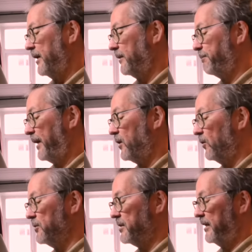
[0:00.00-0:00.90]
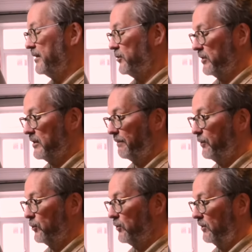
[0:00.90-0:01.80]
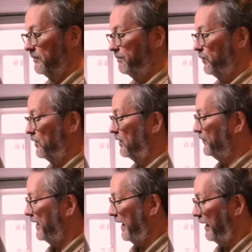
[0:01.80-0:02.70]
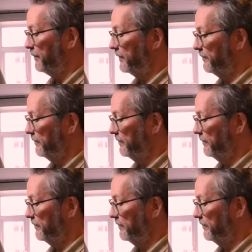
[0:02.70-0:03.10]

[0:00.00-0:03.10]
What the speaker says: And because it's just a push-on, pull-off cap,